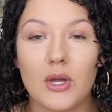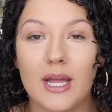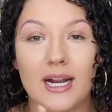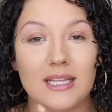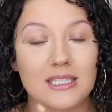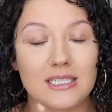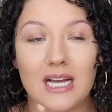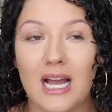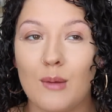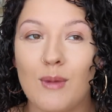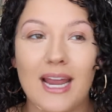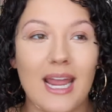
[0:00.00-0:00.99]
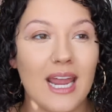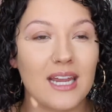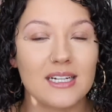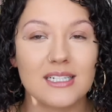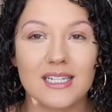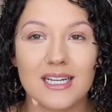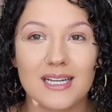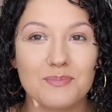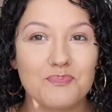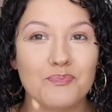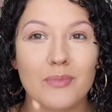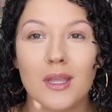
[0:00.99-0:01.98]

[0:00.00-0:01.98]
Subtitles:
and at the time I hated it.